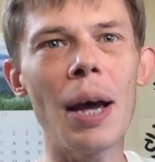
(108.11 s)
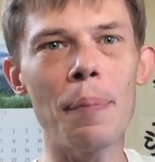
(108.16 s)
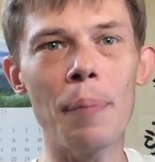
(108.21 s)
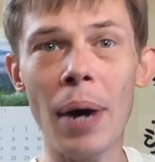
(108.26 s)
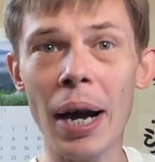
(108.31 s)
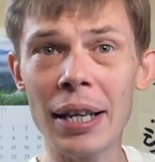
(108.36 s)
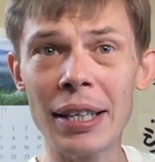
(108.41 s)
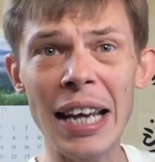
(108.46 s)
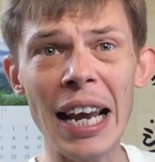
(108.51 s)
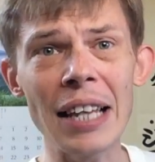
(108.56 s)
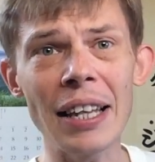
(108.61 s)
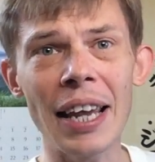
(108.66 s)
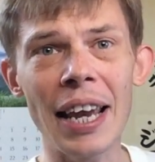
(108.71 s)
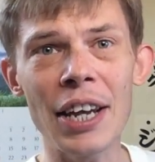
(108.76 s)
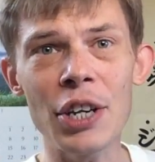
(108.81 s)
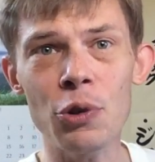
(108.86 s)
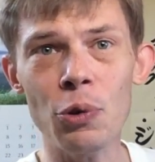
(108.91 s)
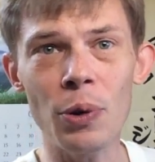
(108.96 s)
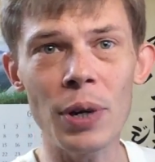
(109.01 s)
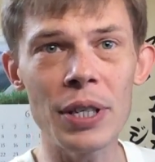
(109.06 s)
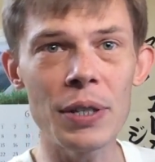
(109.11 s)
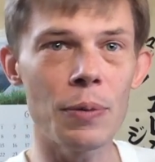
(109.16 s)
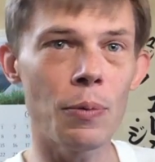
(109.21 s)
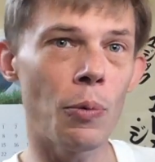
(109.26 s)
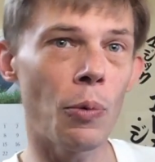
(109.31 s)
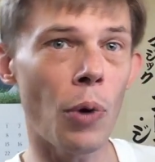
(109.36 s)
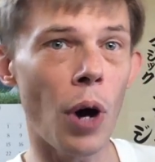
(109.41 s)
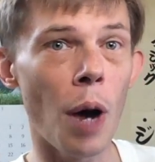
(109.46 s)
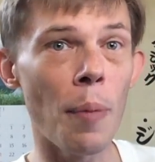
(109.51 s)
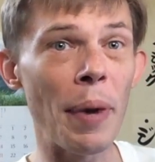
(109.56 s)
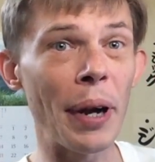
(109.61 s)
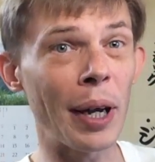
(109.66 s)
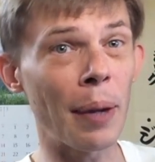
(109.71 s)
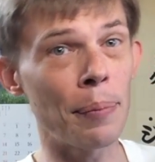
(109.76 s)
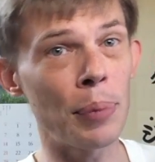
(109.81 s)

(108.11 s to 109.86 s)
my daily entries on my